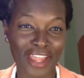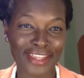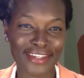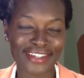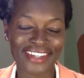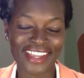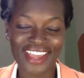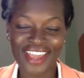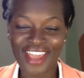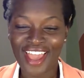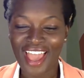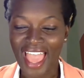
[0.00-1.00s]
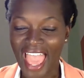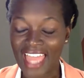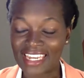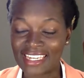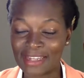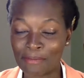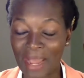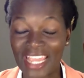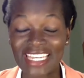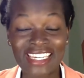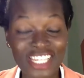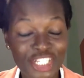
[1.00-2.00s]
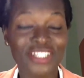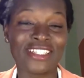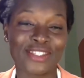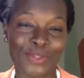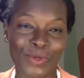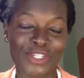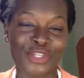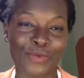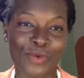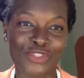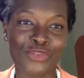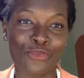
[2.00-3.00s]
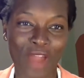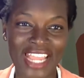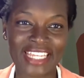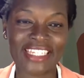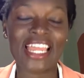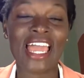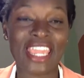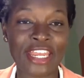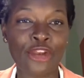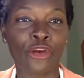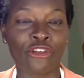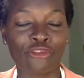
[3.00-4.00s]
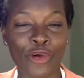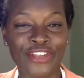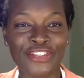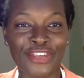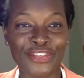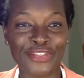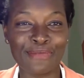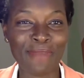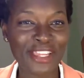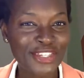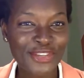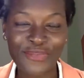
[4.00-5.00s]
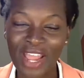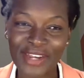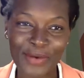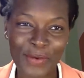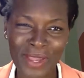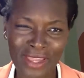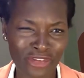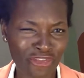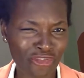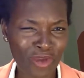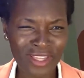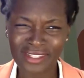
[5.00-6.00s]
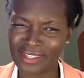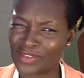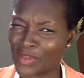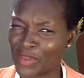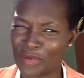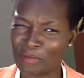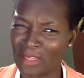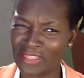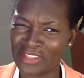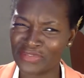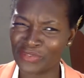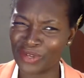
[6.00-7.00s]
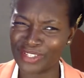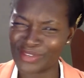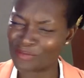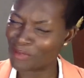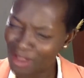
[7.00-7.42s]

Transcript: right. And my initial intuition was to write in her voice, because you mentioned right away, your voice is not your mother's voice. Your